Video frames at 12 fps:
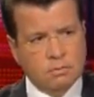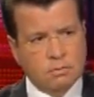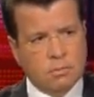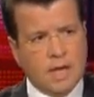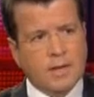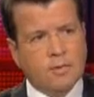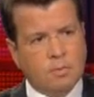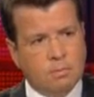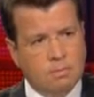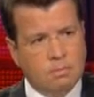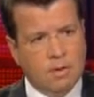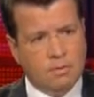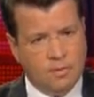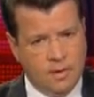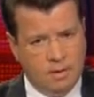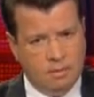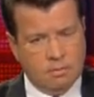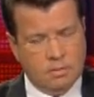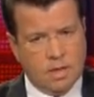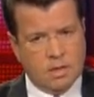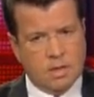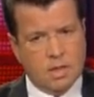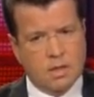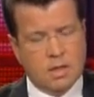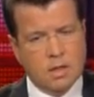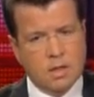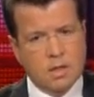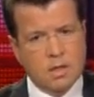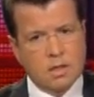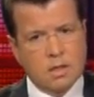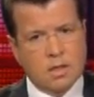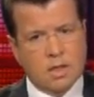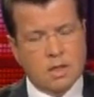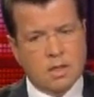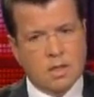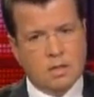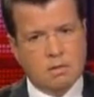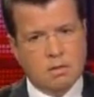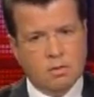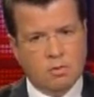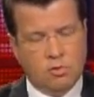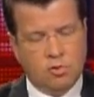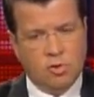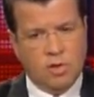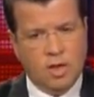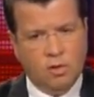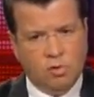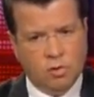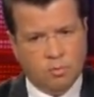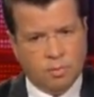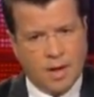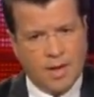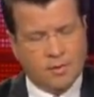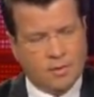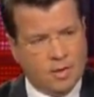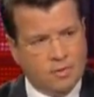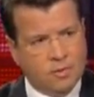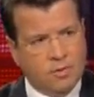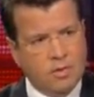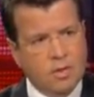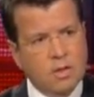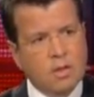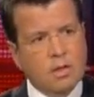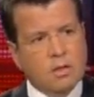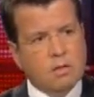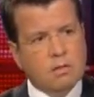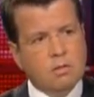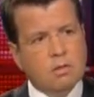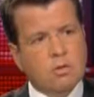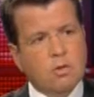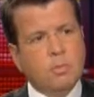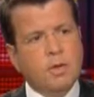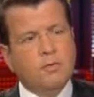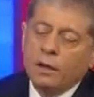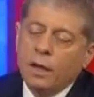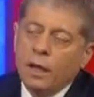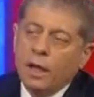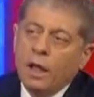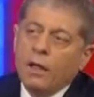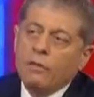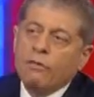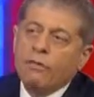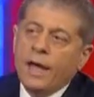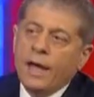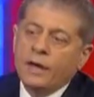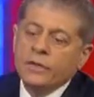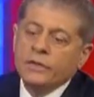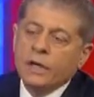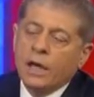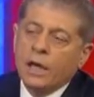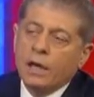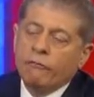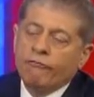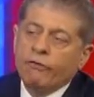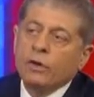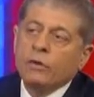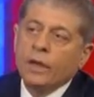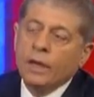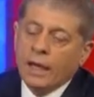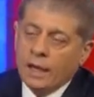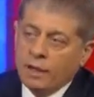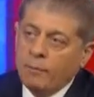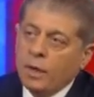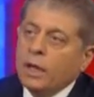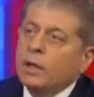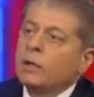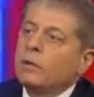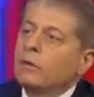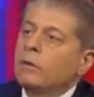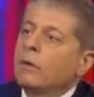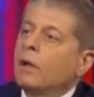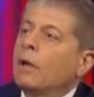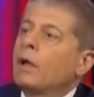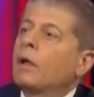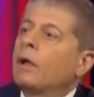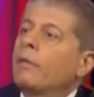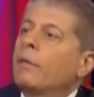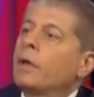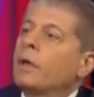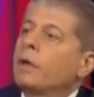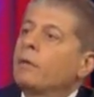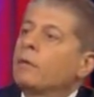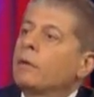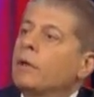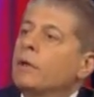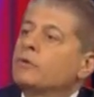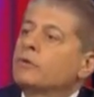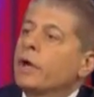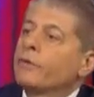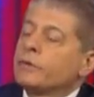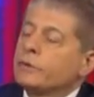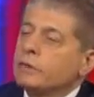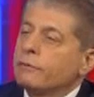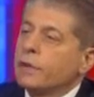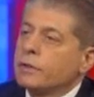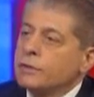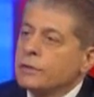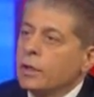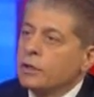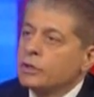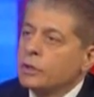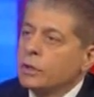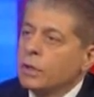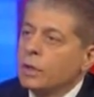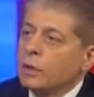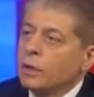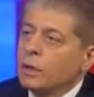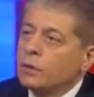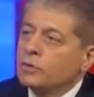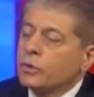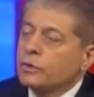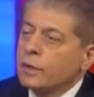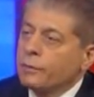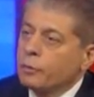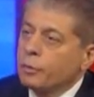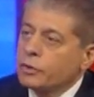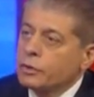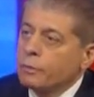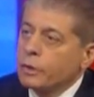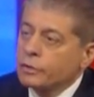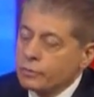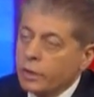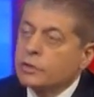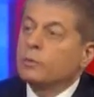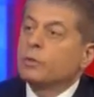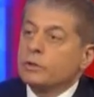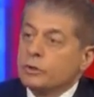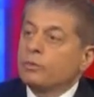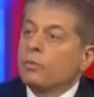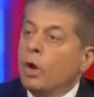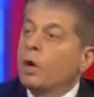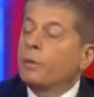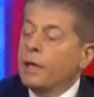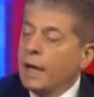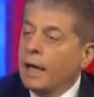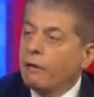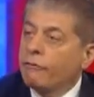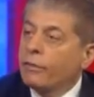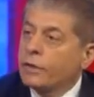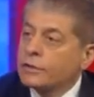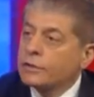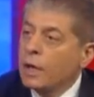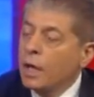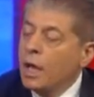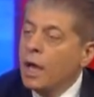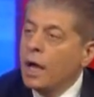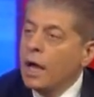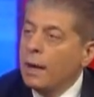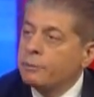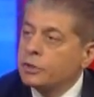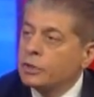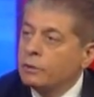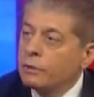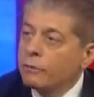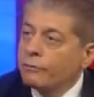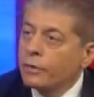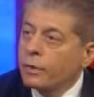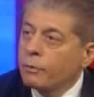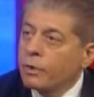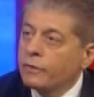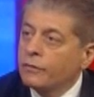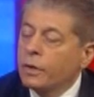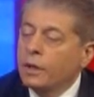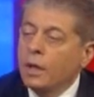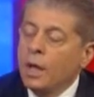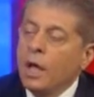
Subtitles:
That's my fear. That the judicial process, could be farcical. That is a fear that animated the drafters of legislation in the George W. Bush administration, which is why we have this option for the president.